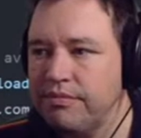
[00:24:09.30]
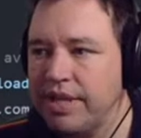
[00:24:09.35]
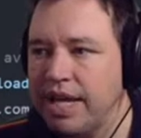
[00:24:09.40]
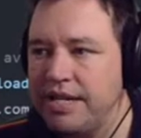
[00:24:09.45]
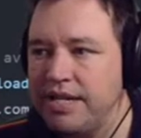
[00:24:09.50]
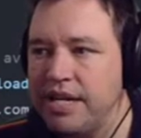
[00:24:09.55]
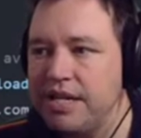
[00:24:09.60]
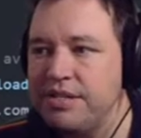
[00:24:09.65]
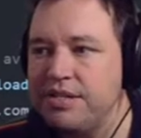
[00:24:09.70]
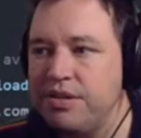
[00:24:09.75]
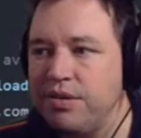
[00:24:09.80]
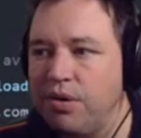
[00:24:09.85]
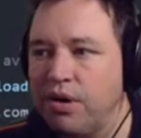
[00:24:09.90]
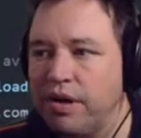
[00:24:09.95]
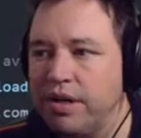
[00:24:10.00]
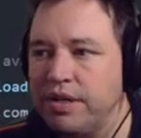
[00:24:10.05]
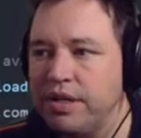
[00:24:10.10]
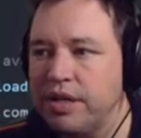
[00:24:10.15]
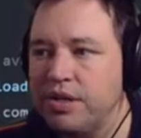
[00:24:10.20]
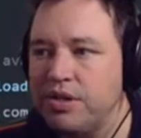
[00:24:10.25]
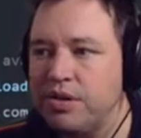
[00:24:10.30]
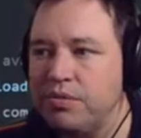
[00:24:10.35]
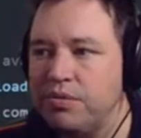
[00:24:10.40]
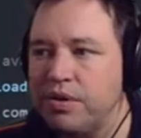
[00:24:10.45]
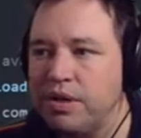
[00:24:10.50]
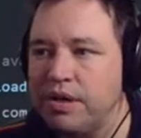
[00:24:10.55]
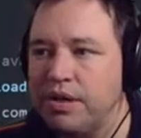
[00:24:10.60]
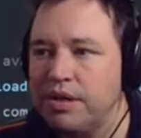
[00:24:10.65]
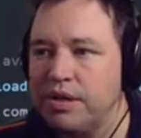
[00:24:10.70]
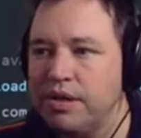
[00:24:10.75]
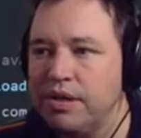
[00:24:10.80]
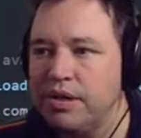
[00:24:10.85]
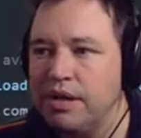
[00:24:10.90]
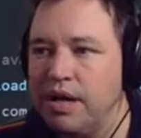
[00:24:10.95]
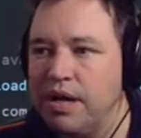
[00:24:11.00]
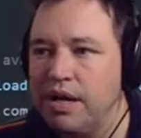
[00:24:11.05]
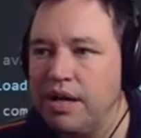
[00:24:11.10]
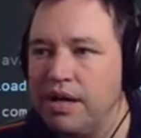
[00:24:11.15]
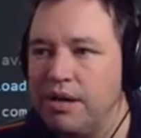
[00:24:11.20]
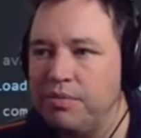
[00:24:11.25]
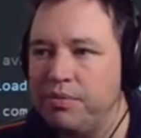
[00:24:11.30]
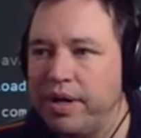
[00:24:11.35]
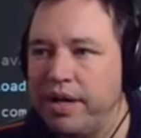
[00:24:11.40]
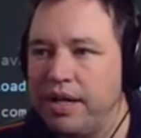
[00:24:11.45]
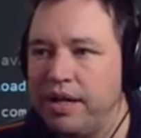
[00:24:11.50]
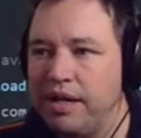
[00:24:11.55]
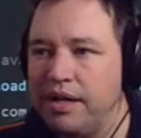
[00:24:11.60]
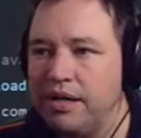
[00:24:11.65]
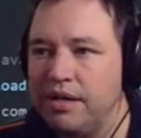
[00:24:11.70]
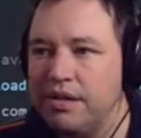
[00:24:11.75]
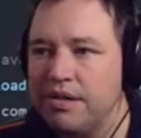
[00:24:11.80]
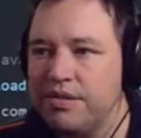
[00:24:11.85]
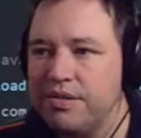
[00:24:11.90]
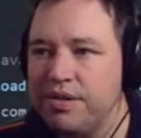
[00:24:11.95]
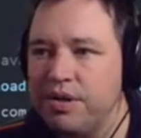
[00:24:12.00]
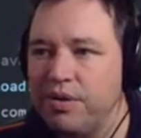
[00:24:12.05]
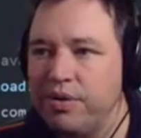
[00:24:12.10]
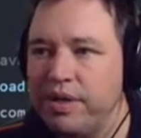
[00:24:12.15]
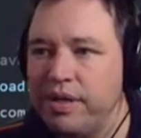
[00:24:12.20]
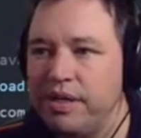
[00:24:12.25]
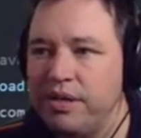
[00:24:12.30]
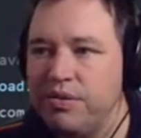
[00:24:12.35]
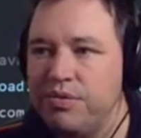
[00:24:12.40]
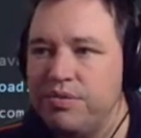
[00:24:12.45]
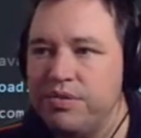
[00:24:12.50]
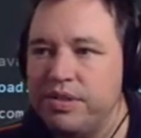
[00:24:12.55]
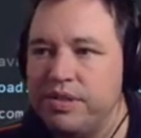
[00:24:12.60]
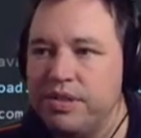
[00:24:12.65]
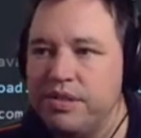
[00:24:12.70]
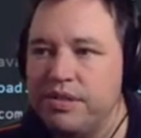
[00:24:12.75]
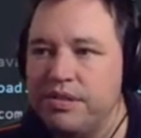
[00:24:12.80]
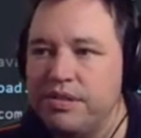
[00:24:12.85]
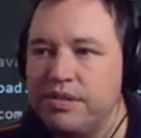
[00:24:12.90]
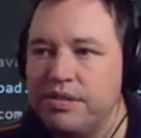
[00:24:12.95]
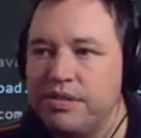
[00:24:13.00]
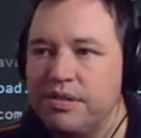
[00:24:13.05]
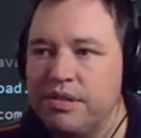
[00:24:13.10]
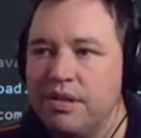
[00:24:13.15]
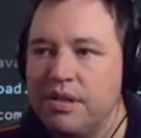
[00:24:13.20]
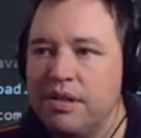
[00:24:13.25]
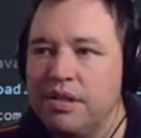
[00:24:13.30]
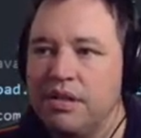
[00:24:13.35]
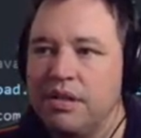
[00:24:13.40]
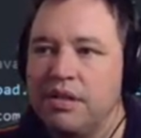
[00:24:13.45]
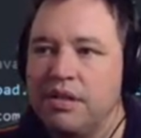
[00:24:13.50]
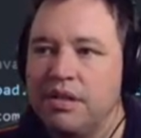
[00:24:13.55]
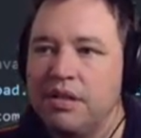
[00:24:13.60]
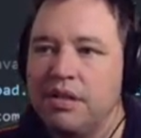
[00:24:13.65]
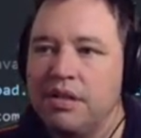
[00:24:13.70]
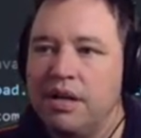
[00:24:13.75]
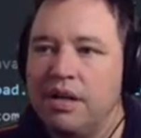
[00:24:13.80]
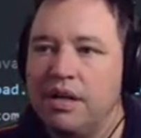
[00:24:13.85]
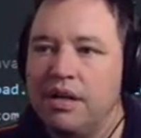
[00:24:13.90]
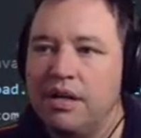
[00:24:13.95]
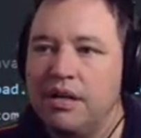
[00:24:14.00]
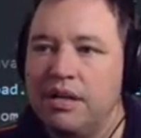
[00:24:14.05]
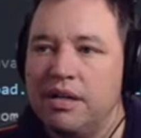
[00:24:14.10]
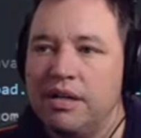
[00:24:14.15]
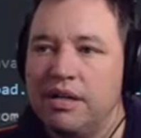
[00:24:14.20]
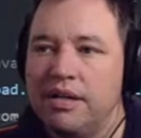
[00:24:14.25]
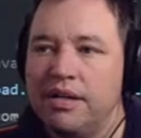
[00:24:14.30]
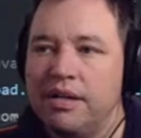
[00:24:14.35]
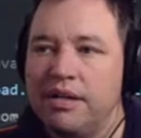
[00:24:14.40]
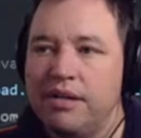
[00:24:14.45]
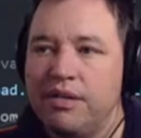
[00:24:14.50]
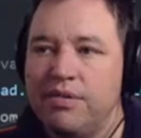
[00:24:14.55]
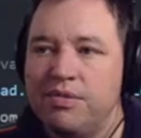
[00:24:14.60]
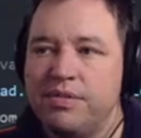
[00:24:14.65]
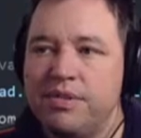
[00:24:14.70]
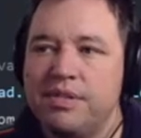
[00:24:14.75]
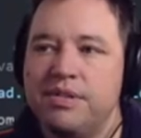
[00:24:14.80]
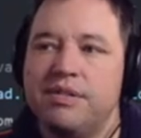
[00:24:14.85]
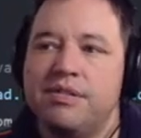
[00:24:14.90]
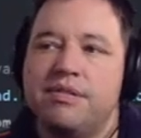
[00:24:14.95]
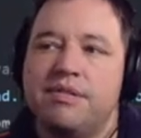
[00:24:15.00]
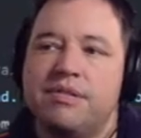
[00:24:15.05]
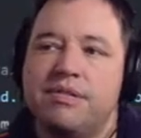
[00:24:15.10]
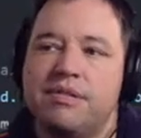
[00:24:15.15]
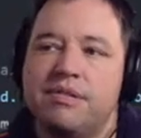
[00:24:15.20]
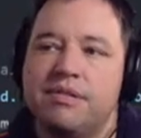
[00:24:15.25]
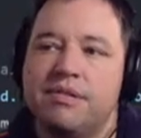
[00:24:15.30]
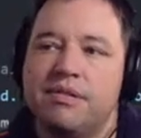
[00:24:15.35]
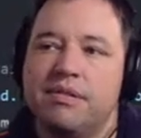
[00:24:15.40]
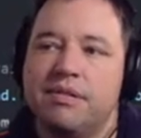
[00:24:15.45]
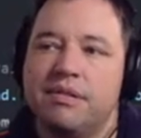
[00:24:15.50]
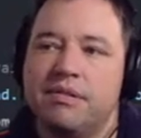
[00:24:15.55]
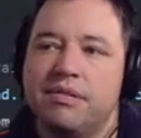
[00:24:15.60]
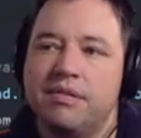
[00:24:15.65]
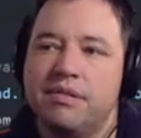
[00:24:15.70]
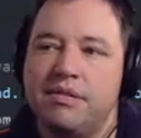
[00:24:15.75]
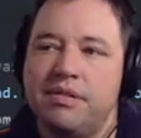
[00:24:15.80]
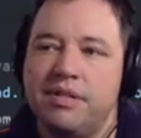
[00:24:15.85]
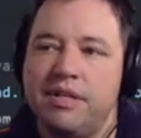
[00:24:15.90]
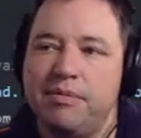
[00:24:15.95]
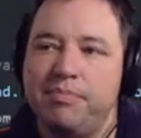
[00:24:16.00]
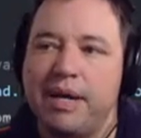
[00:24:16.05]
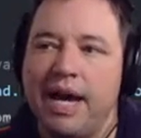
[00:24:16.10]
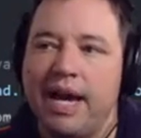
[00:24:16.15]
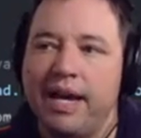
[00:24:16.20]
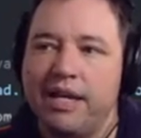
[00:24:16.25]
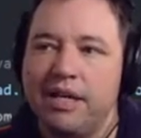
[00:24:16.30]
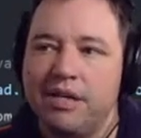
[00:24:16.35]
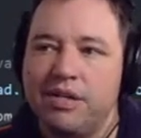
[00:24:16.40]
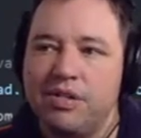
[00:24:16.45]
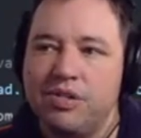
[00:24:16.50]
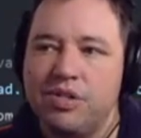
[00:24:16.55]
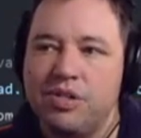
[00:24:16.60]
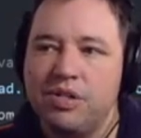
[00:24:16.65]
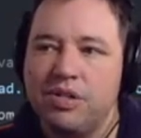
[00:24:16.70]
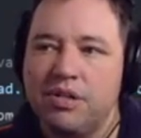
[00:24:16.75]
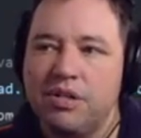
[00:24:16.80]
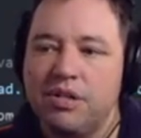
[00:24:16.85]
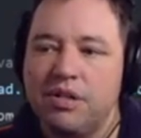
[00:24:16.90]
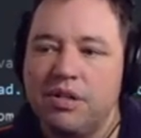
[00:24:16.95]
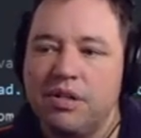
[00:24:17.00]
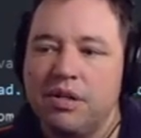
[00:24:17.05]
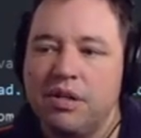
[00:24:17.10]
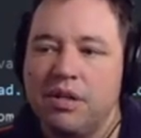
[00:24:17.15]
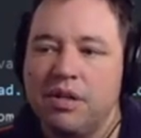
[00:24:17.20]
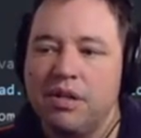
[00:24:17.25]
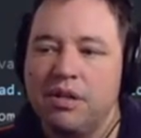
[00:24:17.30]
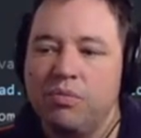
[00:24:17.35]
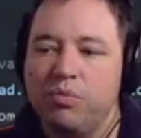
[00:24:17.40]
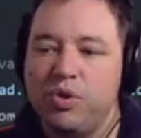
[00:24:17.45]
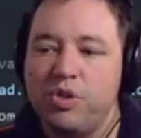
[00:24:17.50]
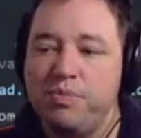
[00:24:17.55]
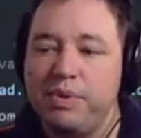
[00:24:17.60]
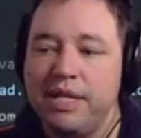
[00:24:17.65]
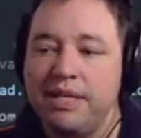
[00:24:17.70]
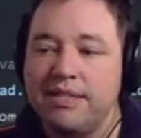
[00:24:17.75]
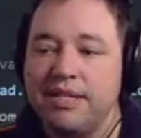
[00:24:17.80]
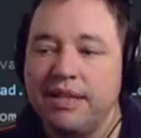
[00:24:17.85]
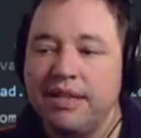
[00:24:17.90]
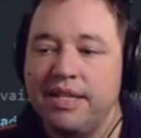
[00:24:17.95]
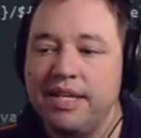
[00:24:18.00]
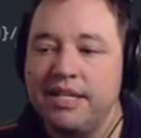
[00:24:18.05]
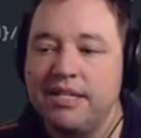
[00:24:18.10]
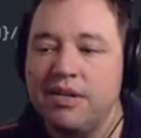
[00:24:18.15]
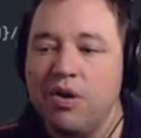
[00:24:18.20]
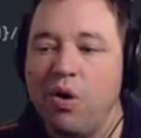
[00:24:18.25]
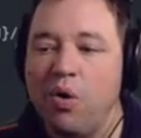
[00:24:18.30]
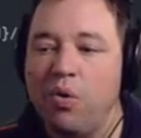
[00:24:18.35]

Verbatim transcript: does do architecture work right here. So it uses dpackage, which means that this